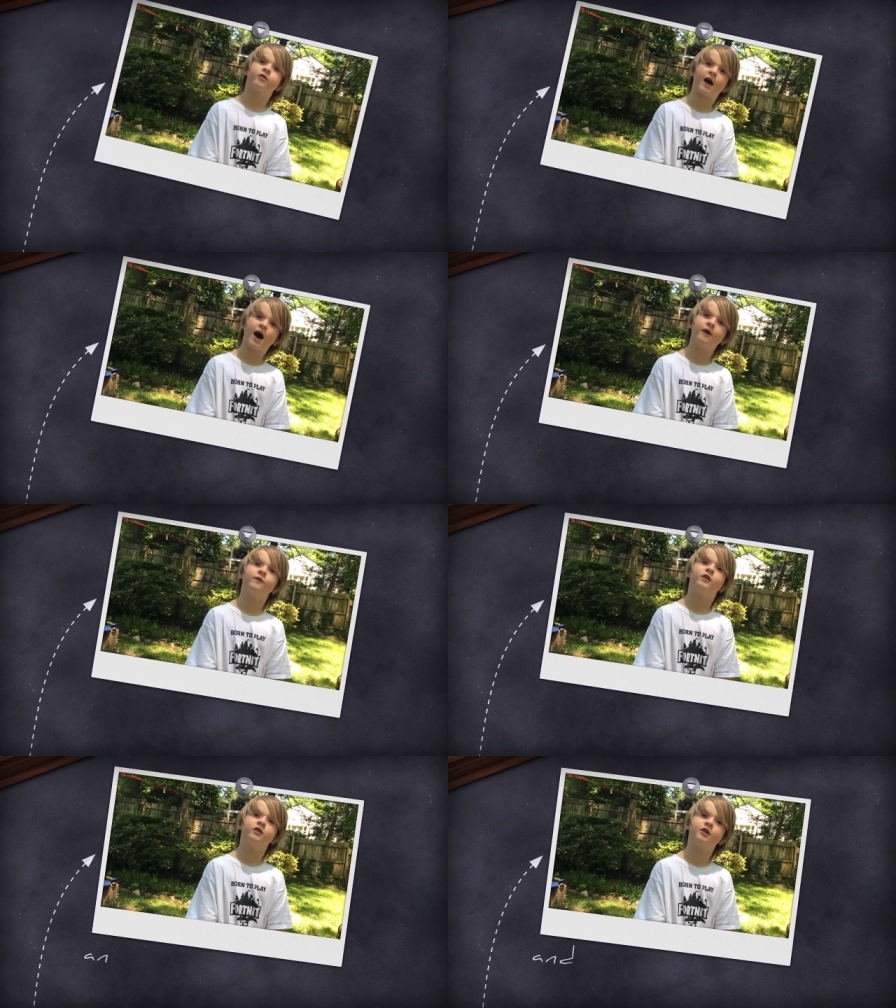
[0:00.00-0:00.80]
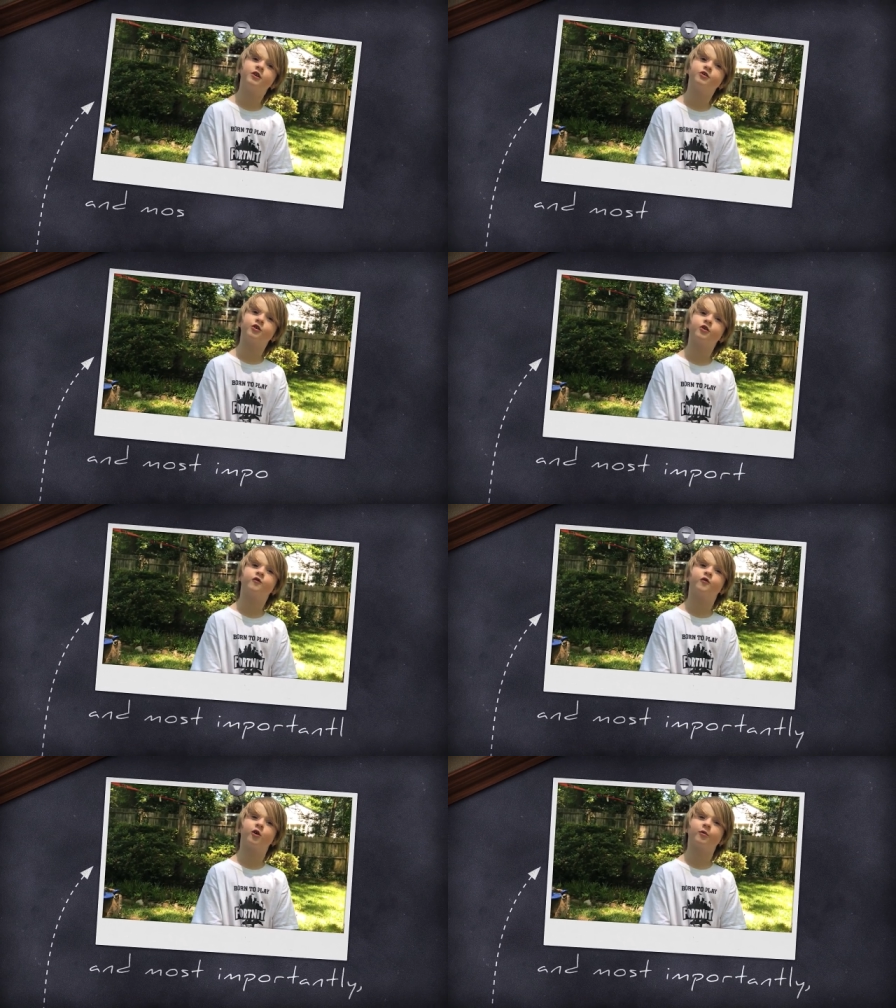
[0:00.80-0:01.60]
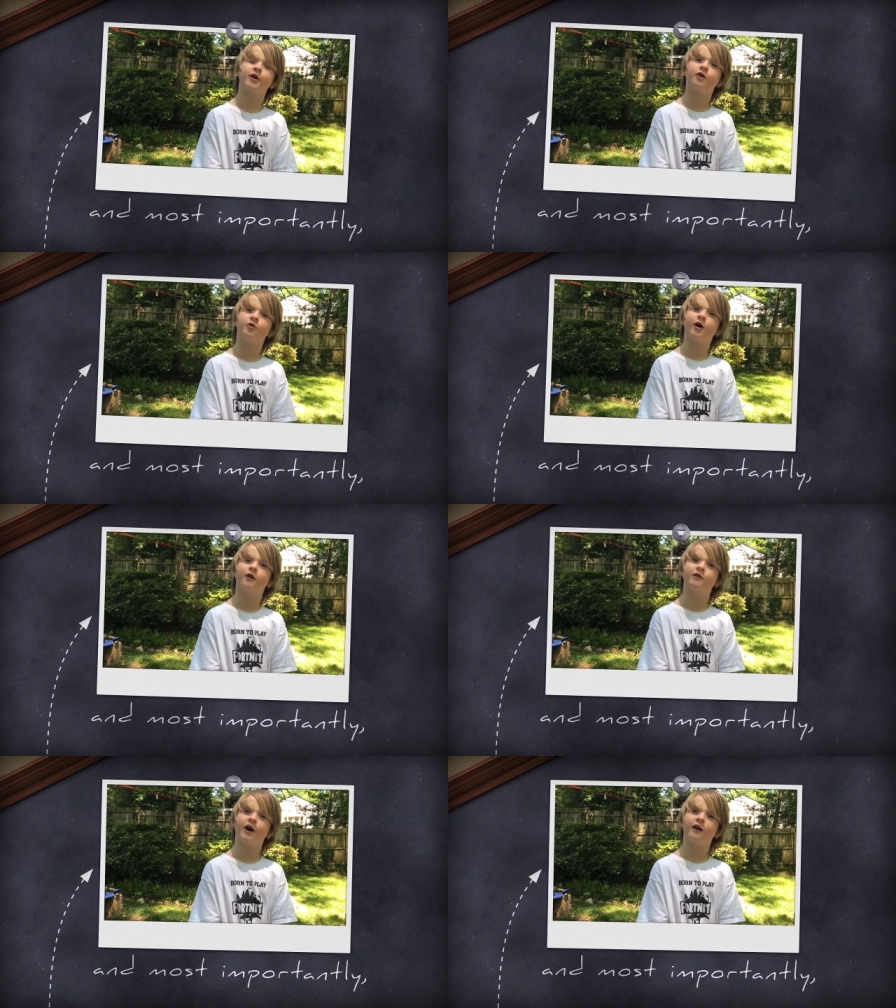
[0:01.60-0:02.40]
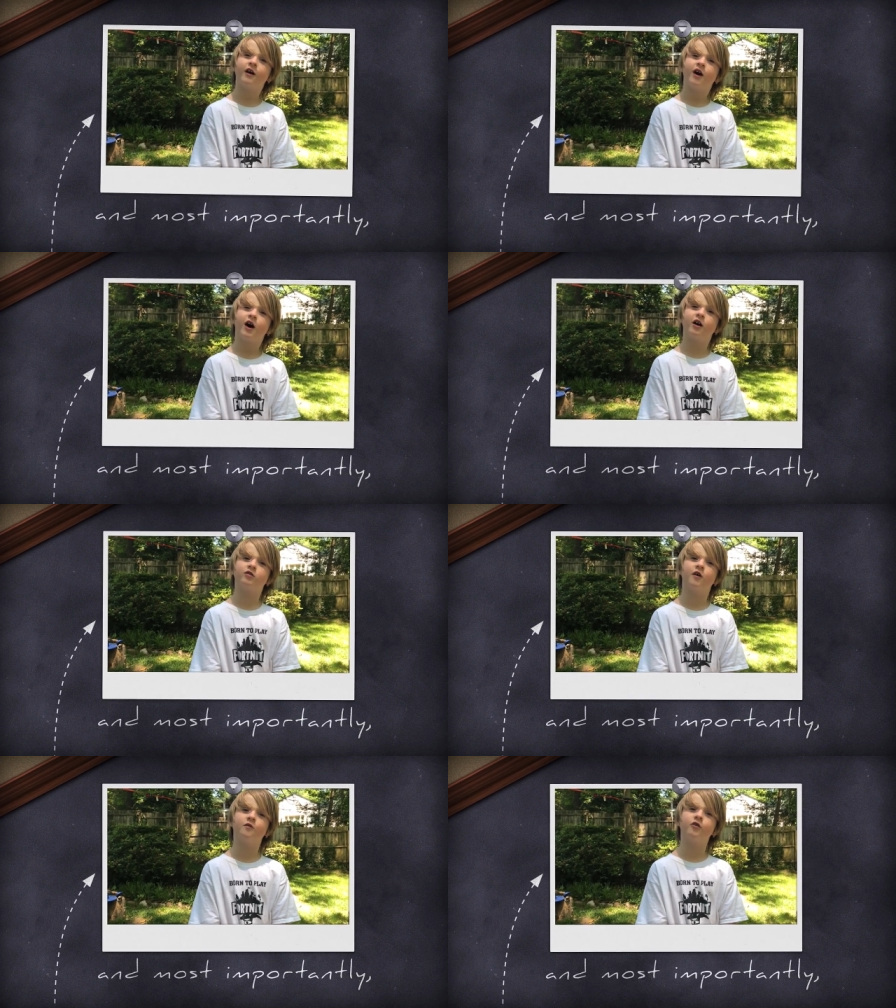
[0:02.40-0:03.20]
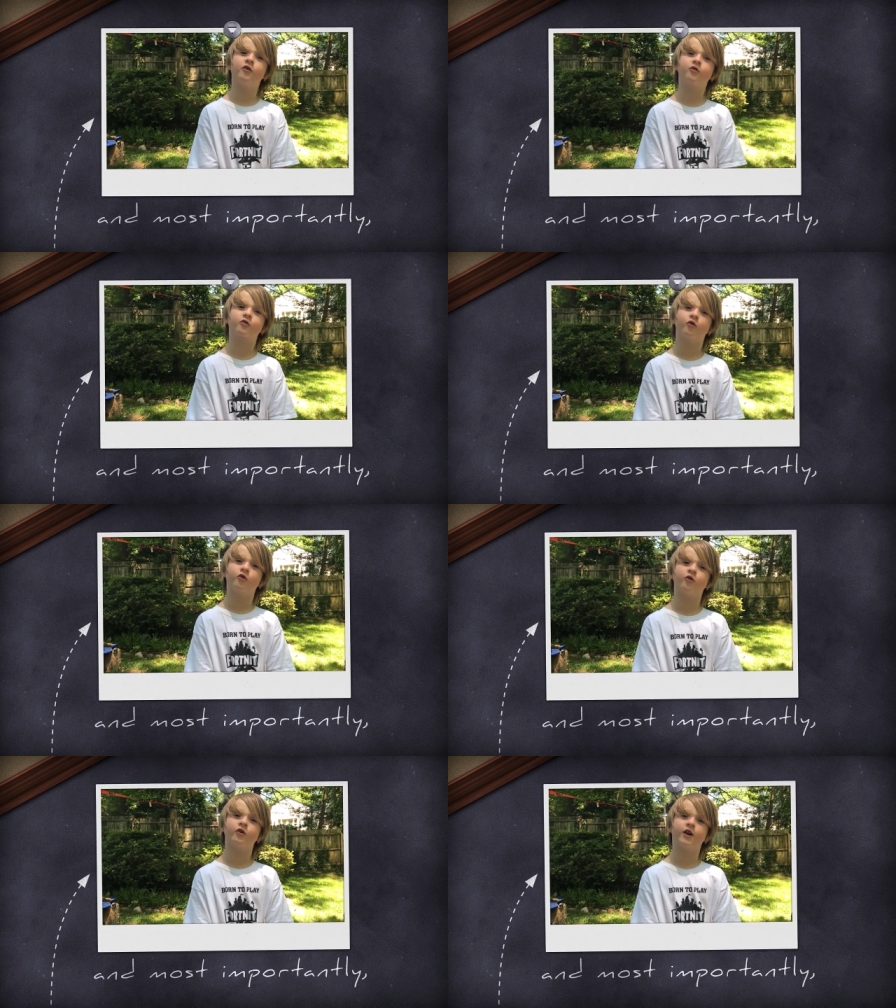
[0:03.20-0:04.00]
staff and teachers, for what you have done. I love this school